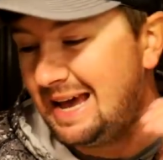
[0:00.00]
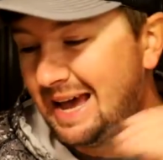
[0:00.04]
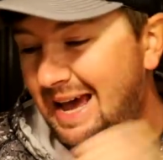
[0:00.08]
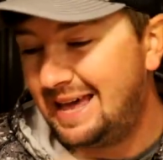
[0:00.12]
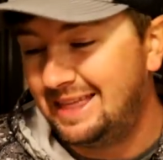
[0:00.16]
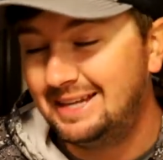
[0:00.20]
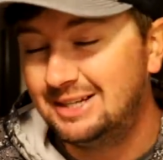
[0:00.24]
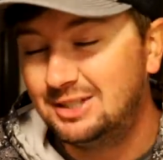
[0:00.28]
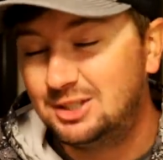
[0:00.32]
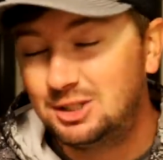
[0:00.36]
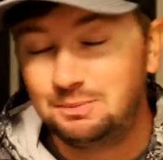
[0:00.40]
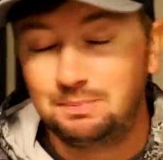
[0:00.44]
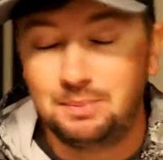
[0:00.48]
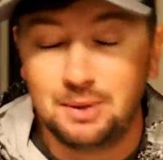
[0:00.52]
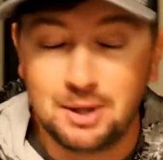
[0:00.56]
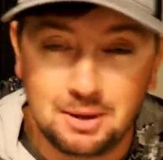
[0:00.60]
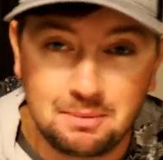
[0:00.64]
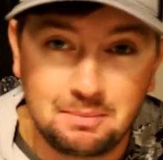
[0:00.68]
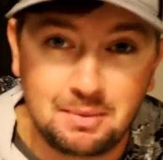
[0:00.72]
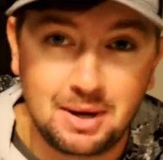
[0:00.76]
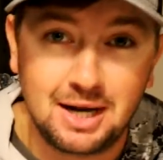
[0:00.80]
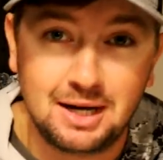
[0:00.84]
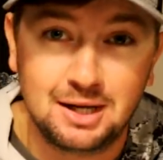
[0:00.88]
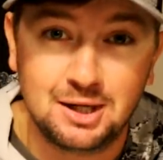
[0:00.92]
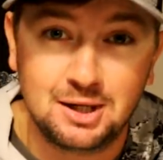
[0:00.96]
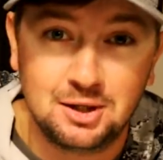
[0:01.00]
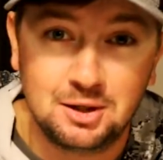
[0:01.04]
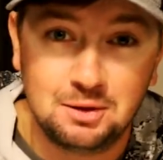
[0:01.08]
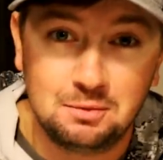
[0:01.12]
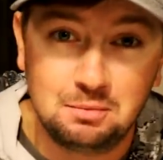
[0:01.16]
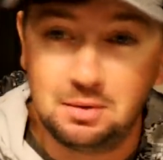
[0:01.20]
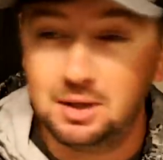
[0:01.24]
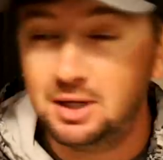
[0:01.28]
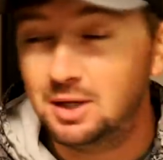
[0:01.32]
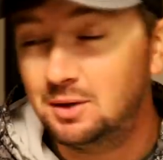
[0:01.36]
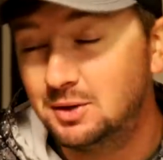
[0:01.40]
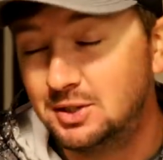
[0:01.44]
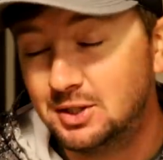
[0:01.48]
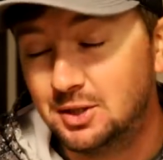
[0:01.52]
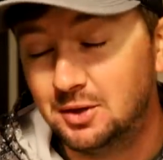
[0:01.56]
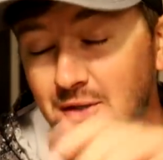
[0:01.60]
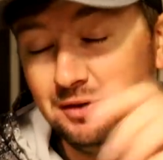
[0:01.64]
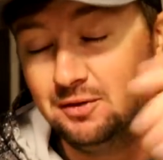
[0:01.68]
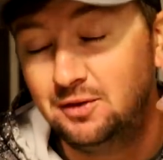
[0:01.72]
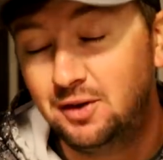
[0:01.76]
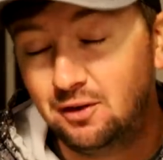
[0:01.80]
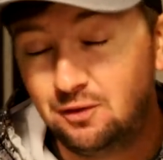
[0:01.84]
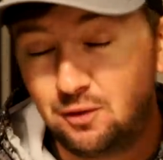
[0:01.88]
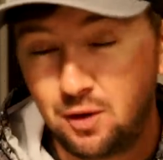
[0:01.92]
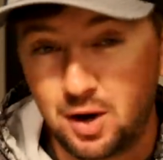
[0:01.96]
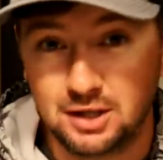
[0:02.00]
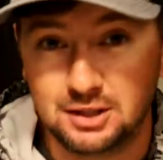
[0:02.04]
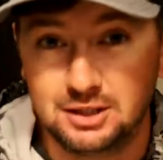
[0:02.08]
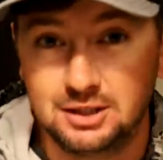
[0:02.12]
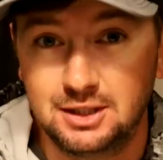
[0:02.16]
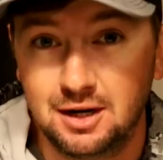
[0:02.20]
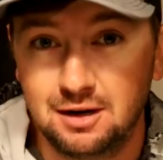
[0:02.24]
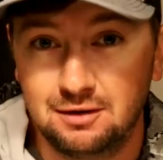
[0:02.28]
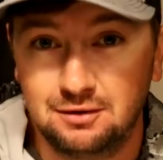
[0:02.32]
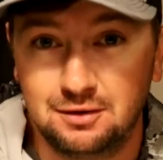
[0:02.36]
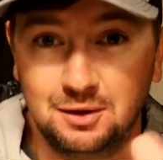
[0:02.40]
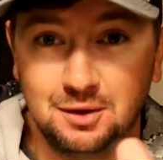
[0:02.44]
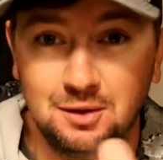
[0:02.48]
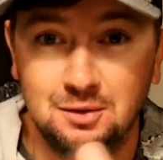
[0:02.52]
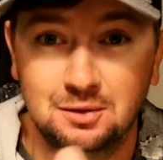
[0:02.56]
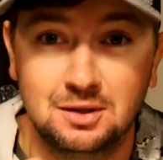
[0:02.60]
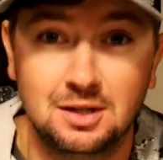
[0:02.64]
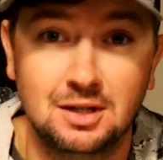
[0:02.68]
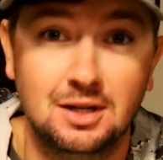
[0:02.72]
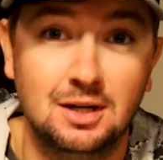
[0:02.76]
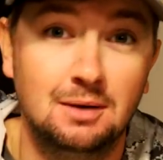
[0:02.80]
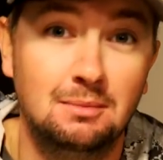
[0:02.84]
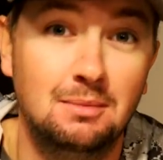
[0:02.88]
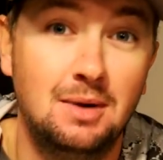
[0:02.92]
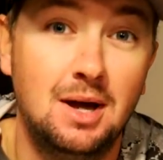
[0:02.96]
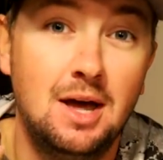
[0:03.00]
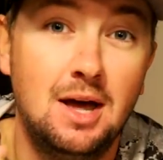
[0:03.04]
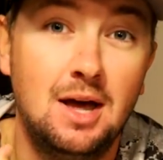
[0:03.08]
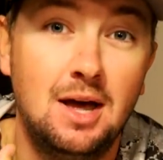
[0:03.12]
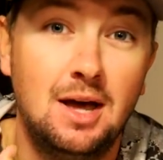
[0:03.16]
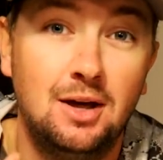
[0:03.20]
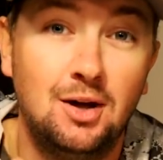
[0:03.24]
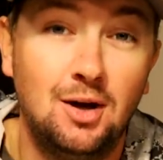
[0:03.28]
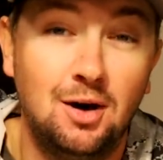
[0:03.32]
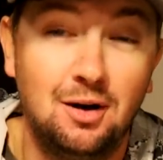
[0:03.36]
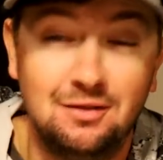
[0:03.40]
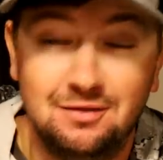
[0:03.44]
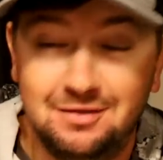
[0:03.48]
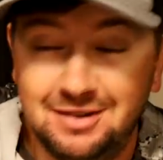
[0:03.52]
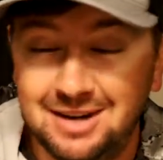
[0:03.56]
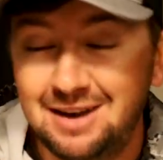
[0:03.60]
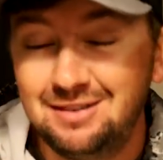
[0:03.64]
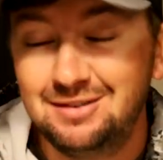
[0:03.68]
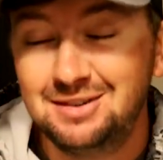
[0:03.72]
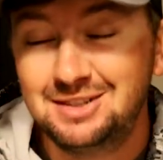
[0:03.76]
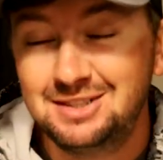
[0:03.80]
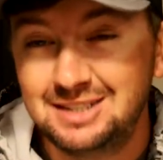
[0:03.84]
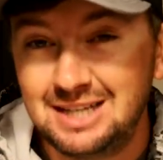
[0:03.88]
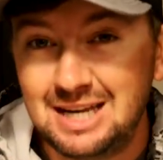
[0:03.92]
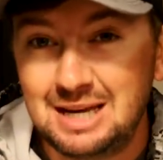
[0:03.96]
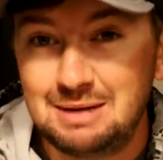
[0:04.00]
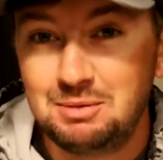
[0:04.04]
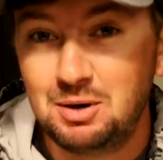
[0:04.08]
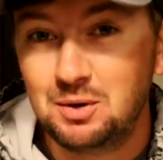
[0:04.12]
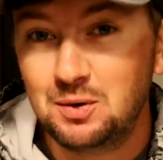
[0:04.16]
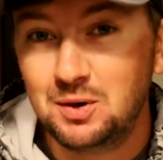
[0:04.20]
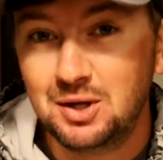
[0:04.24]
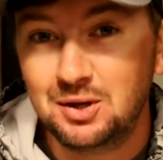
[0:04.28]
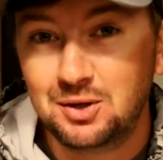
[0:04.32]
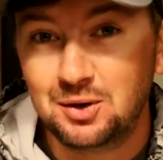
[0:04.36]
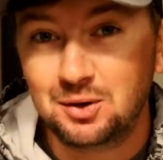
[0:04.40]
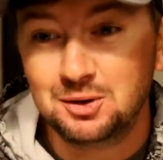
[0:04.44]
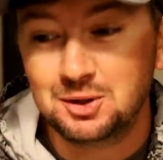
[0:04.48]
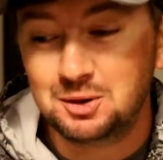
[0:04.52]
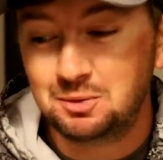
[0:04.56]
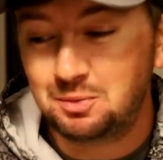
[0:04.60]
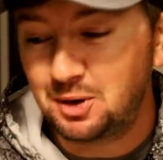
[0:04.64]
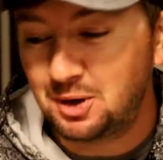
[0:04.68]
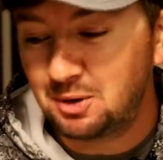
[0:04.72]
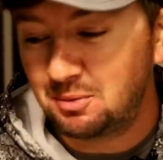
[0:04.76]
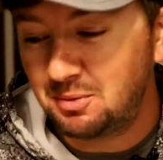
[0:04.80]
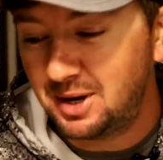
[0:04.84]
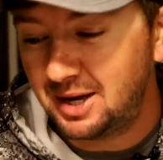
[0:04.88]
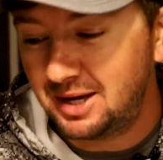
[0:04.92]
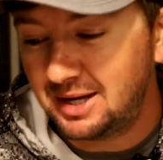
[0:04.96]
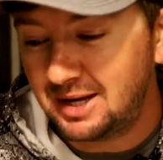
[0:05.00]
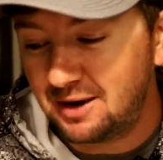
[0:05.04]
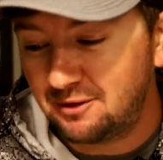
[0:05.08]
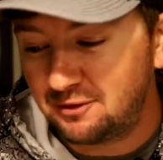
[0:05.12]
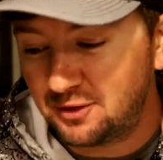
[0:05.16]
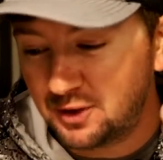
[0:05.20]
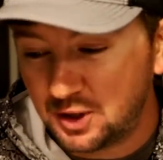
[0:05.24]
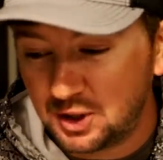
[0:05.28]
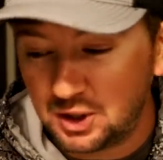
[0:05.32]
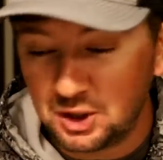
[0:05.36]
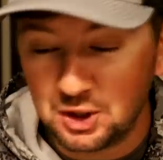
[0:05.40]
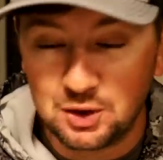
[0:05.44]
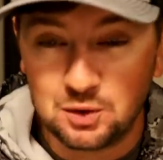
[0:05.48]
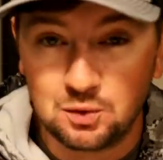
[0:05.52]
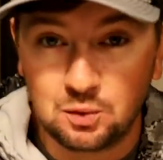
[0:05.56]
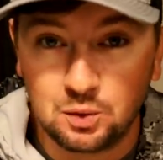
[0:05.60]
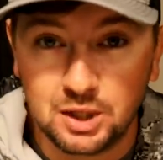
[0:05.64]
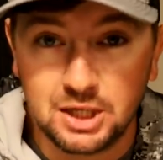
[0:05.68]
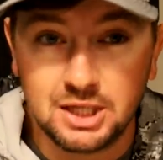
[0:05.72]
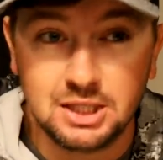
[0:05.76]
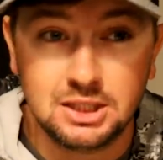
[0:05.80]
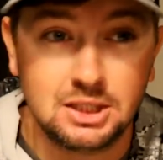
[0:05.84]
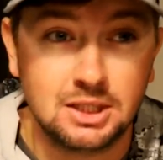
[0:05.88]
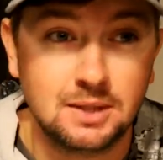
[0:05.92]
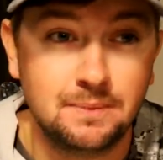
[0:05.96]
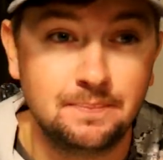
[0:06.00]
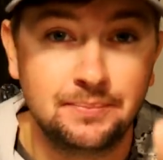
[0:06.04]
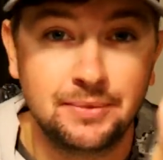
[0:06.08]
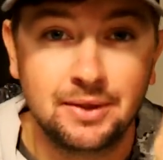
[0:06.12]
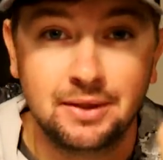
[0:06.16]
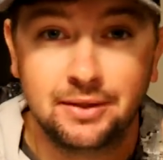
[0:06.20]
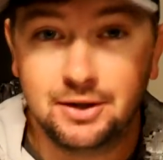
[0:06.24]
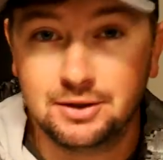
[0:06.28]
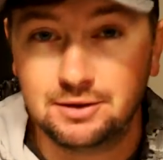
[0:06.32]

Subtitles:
and then a Spinnerbait a good bit, which I know if y'all watched the channel for a long time, y'all have never seen me really throw a Spinnerbait, and for good reason.